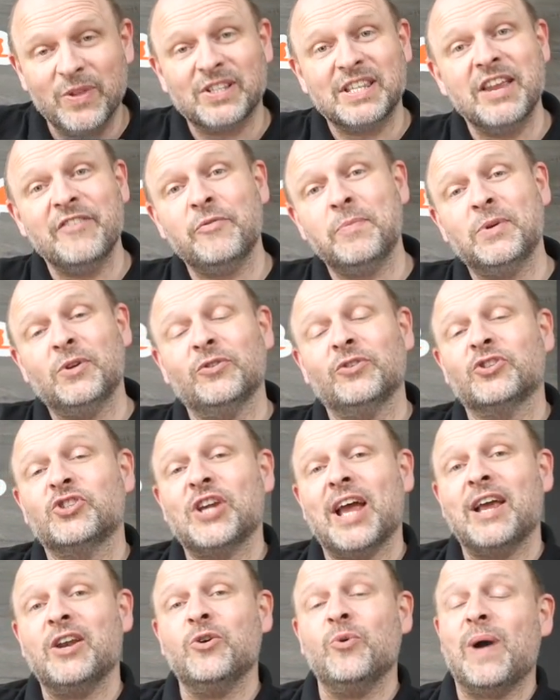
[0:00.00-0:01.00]
that's never been on the
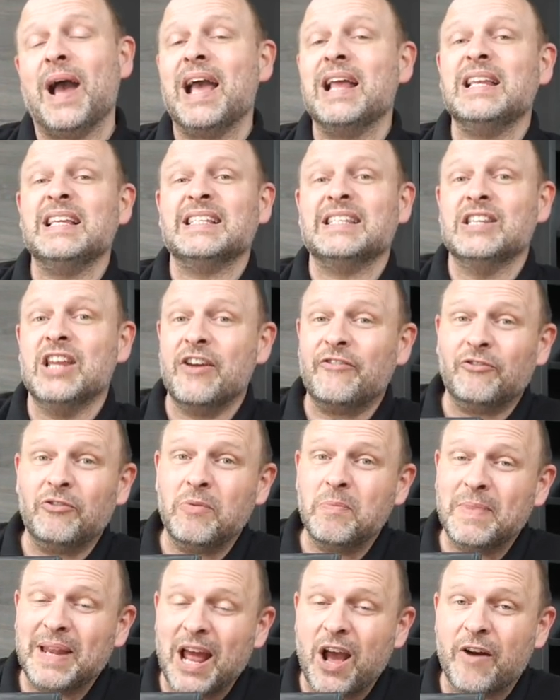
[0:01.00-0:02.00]
channel and it's never
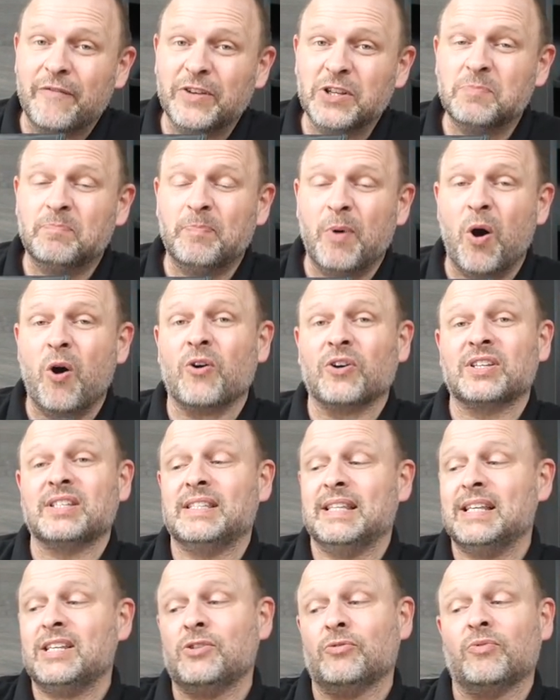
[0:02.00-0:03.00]
even been out of its box.
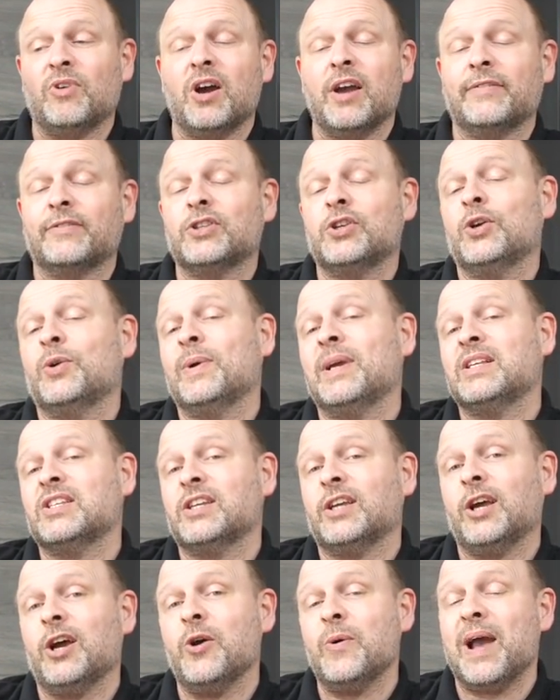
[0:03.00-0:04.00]
This arrived two weeks
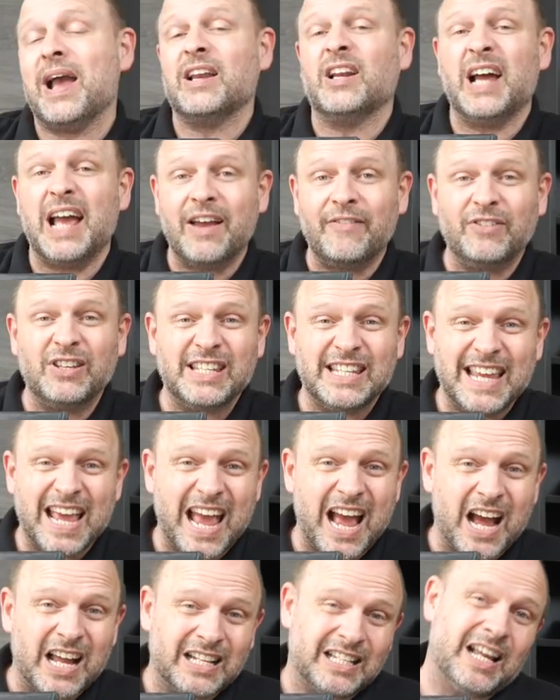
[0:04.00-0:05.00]
ago and I haven't
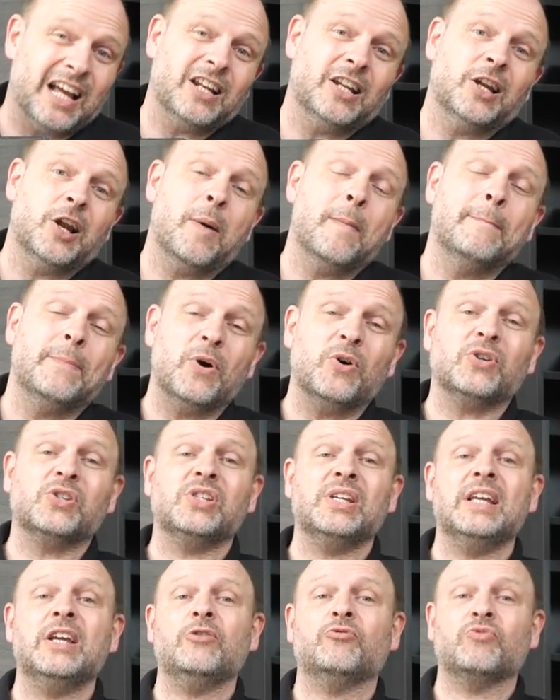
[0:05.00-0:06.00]
yet done an
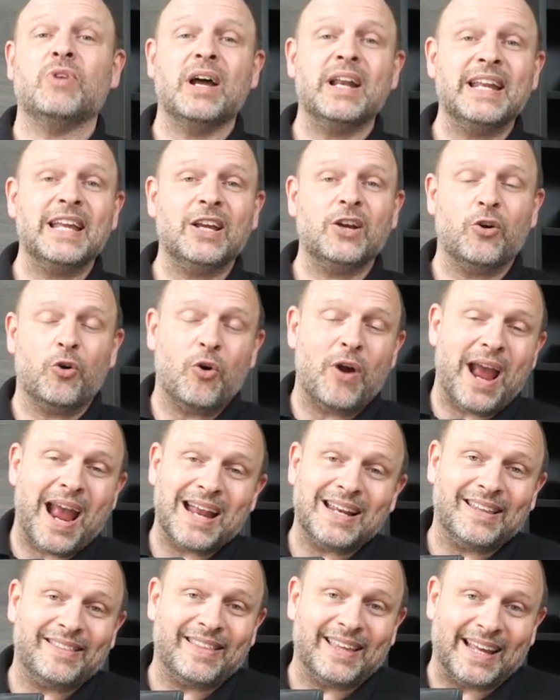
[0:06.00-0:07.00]
unboxing, running or
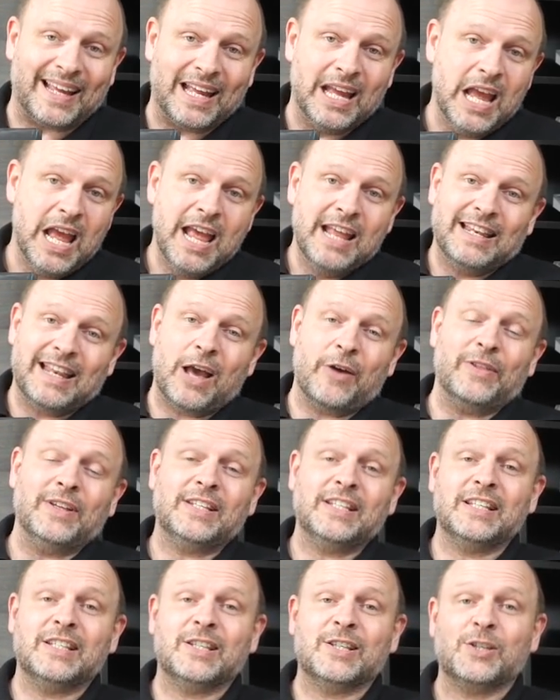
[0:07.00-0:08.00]
anything. Now
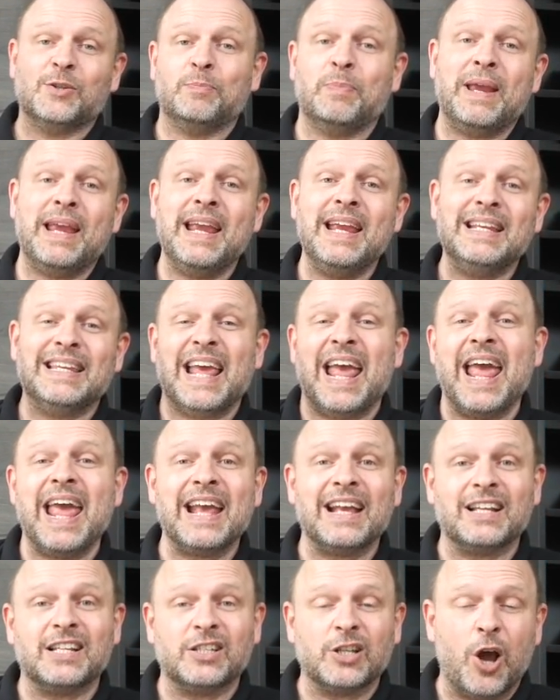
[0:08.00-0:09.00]
this is the Speed
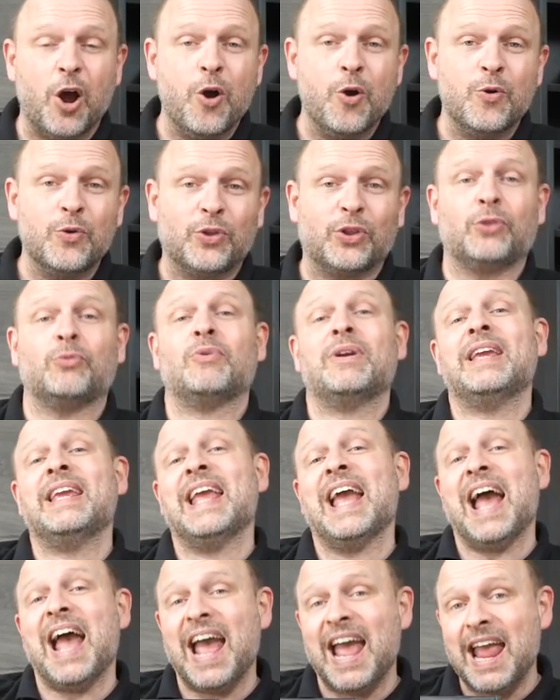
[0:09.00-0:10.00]
X oh
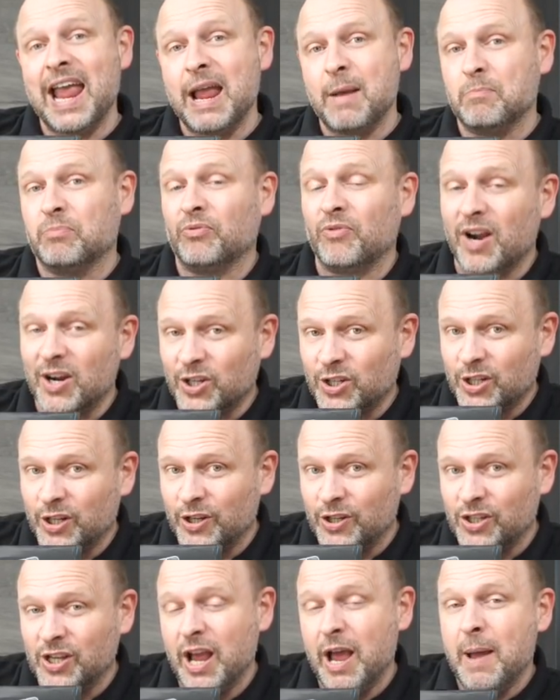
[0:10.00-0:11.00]
three A
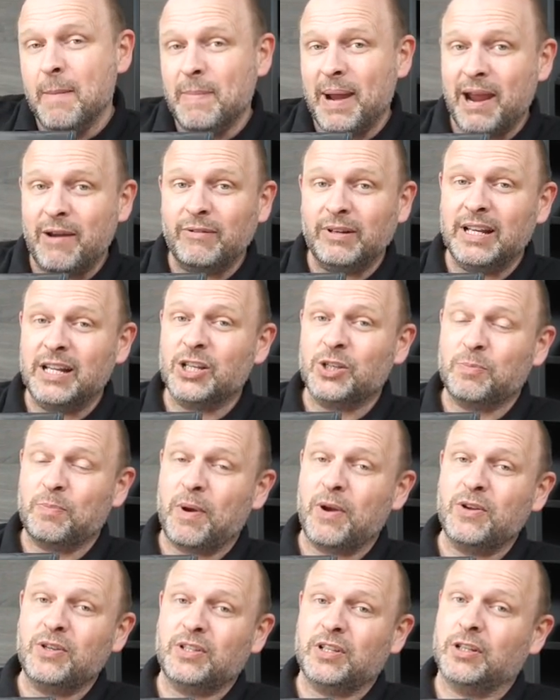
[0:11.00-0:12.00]
brushless. Apparently it's
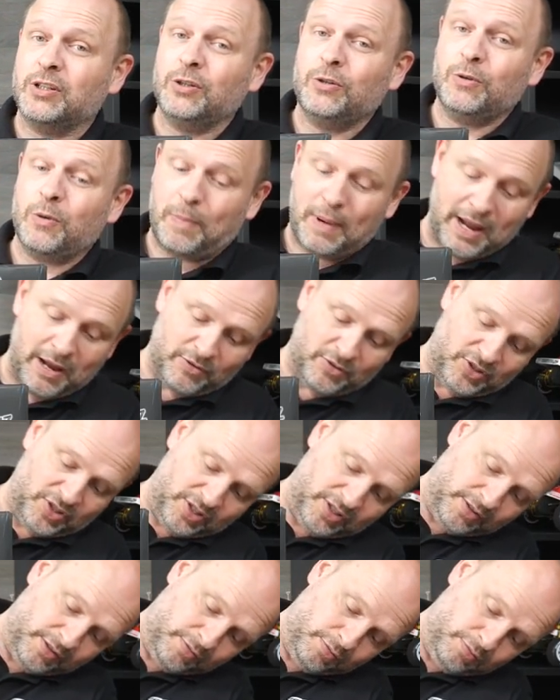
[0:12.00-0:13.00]
supposed to do about
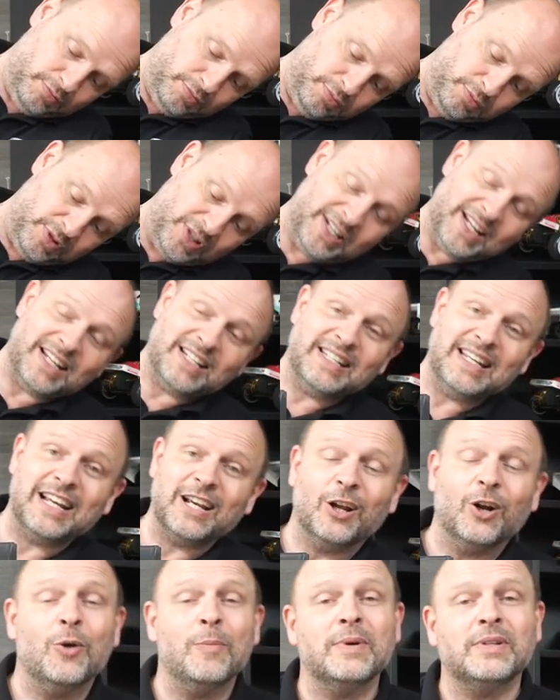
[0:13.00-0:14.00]
sixty
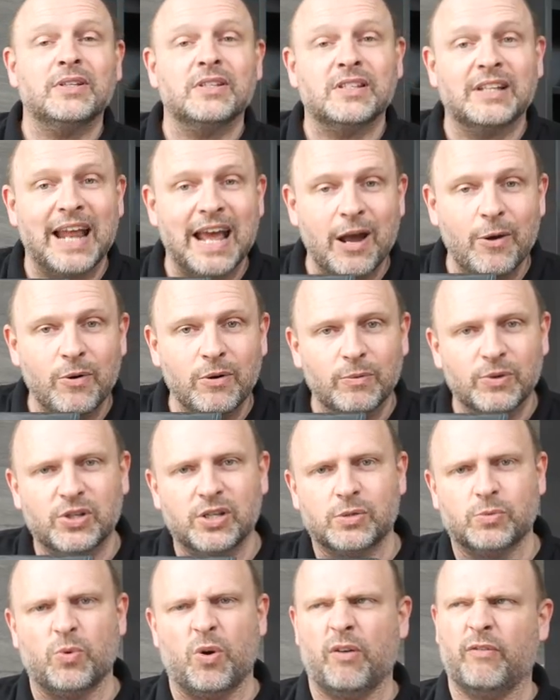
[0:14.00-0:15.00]
kilometers an hour, which
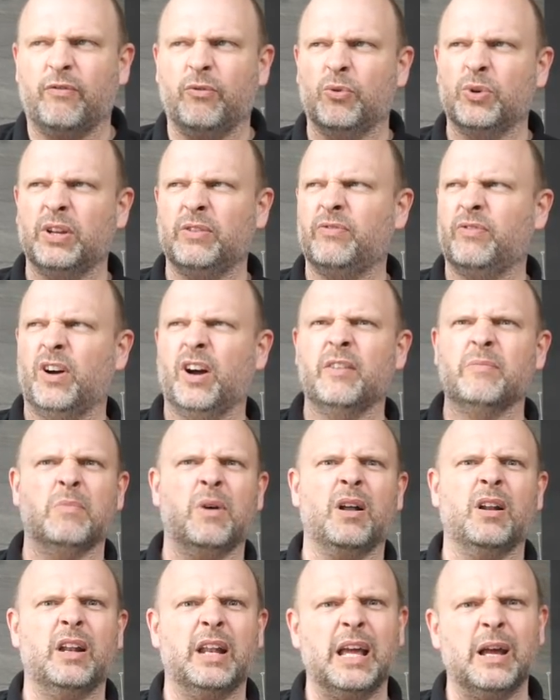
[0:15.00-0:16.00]
is what, forty-five
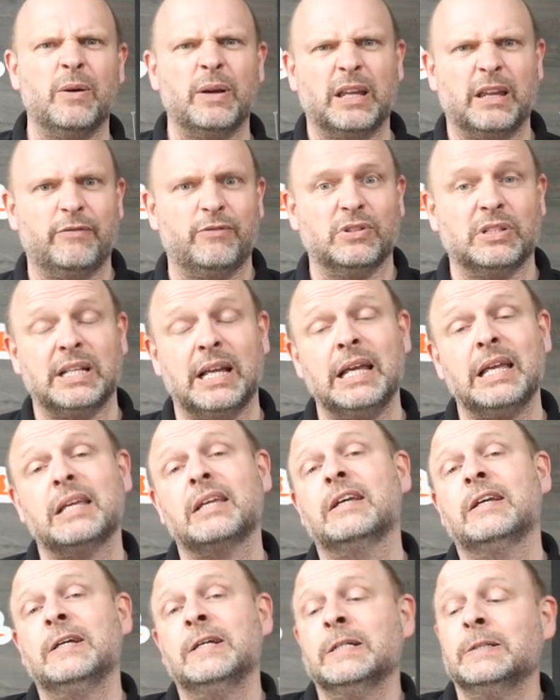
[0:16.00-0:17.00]
mile an hour, give or
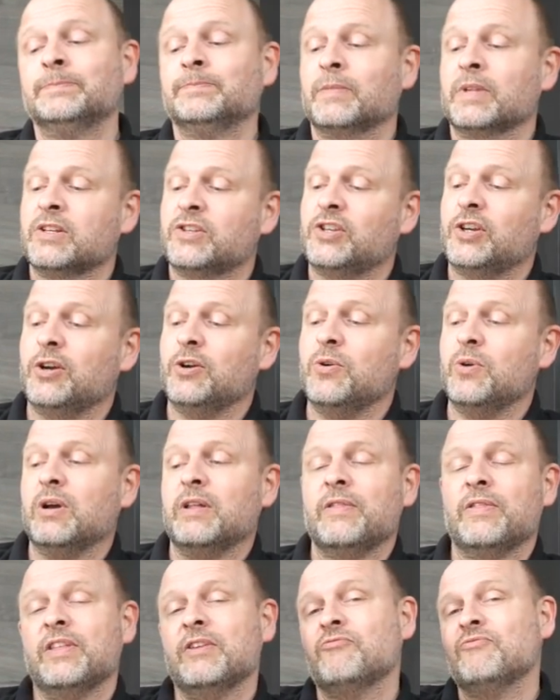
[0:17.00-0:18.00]
take. So
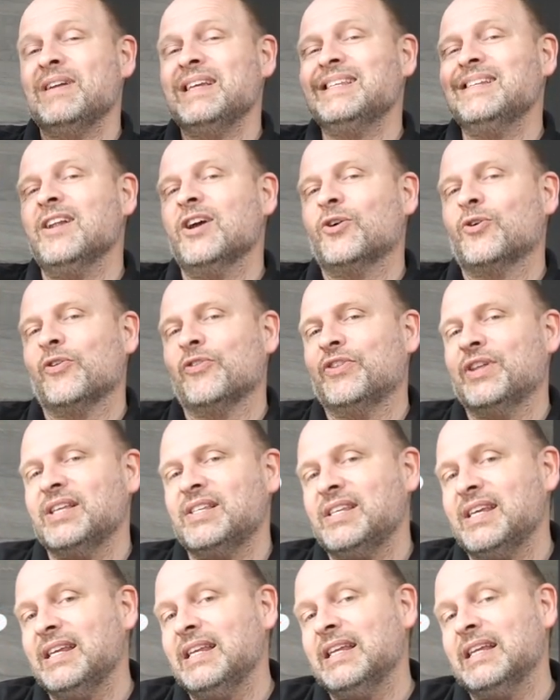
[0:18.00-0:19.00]
the reason I got
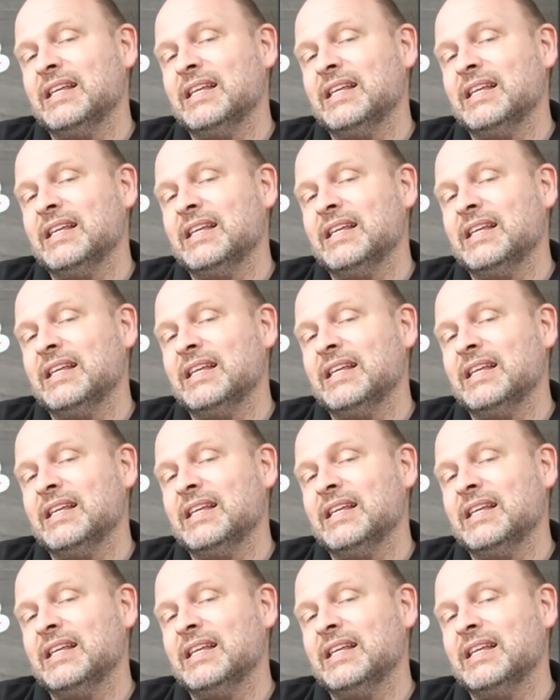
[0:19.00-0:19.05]
this in